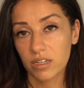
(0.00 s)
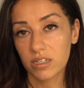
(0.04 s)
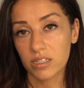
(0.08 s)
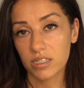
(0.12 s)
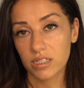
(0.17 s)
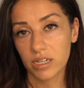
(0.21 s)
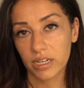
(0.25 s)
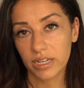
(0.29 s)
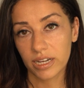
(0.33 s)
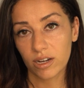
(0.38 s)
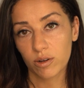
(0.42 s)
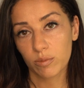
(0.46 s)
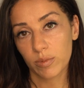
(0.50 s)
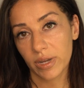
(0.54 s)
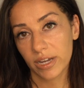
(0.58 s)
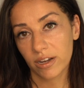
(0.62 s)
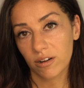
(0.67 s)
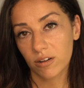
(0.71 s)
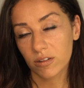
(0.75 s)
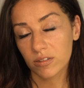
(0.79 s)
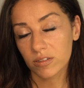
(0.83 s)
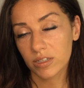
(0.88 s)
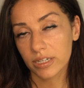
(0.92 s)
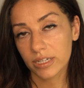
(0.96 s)
check out my
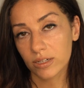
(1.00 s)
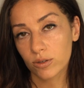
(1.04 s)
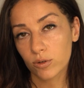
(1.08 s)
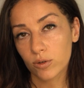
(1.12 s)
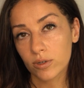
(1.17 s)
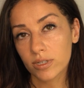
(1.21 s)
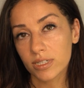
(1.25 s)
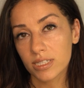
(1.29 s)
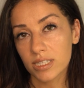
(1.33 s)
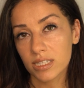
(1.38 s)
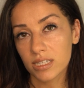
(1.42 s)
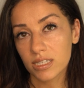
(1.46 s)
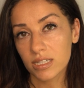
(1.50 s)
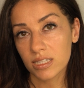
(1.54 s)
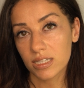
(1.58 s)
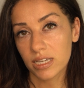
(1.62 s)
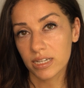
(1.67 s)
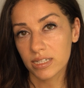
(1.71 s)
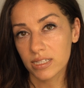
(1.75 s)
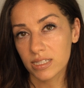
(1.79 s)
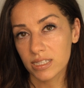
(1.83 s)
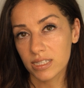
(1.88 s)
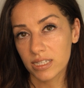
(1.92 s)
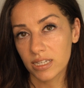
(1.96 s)
online courses
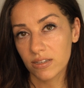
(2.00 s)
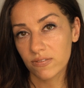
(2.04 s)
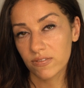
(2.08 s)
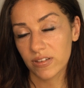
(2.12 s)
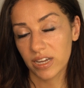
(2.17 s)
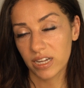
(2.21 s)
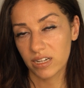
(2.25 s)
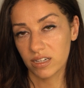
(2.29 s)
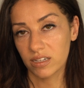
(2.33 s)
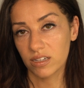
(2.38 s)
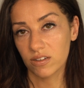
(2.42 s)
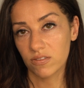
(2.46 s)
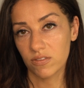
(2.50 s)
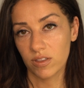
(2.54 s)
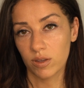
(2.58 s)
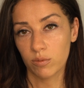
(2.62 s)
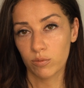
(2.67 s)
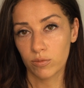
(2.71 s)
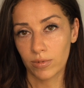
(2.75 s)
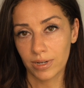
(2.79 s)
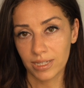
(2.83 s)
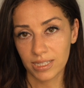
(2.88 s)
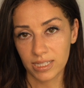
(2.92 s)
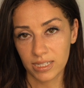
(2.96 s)
and see if any of them
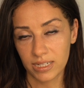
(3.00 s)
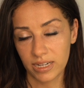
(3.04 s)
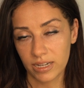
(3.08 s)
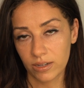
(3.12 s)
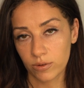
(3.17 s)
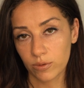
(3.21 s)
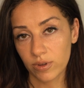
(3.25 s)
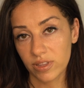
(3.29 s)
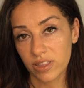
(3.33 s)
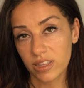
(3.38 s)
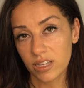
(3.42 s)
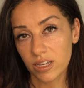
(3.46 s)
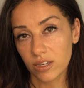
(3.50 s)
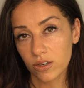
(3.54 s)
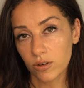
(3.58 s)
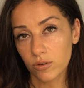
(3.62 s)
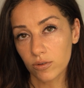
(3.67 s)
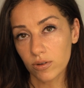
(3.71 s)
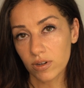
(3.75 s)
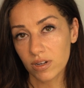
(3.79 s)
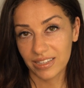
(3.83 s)
resonate with you.